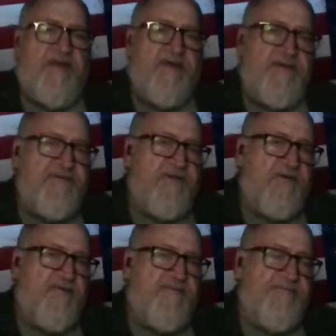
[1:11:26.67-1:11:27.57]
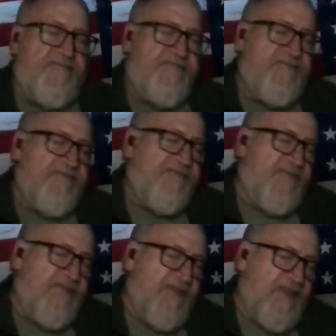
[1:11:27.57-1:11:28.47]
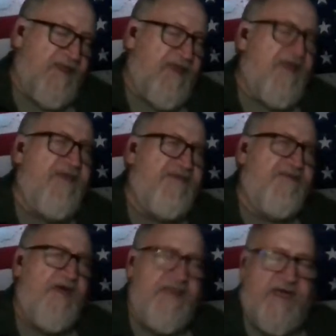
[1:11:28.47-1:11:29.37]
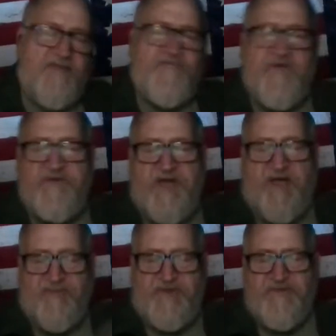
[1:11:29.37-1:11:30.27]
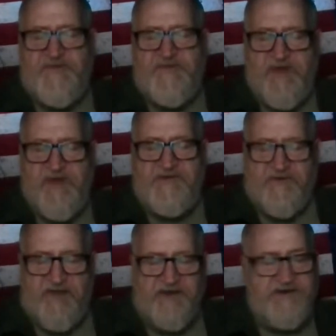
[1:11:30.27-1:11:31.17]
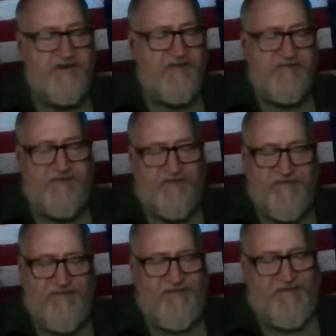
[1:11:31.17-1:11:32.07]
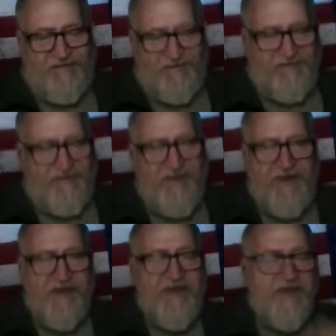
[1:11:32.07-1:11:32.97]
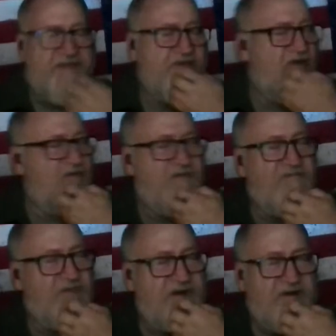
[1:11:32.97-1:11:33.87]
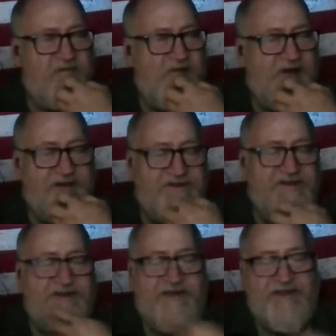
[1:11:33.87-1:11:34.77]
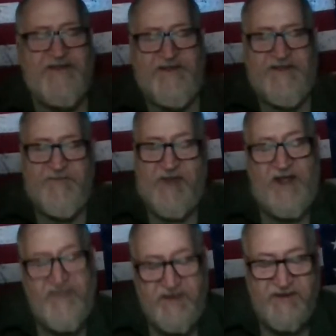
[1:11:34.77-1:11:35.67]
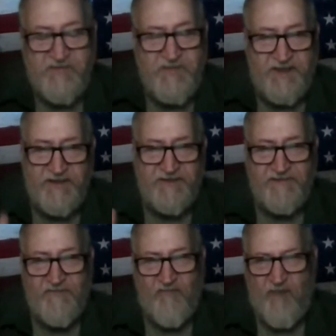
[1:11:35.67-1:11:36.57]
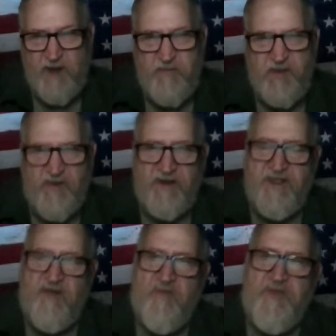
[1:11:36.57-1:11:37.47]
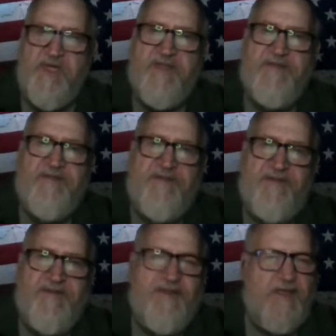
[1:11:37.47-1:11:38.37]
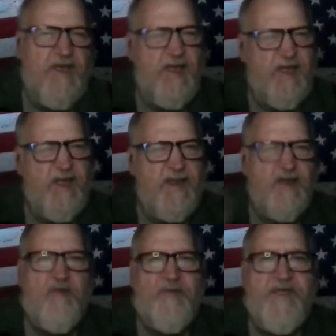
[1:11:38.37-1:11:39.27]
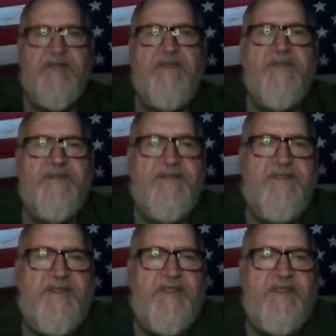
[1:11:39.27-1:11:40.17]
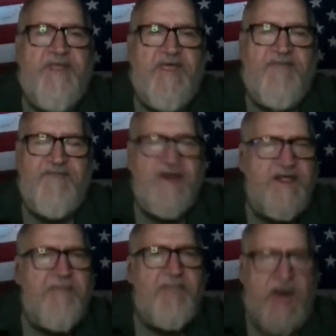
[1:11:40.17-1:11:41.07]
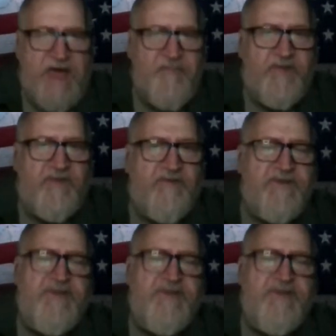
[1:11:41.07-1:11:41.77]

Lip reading: So he's done that a few times on some guests on that show. So that's always funny to watch. But I think he's been red pilled a little bit. A little bit. If anything, black pilled.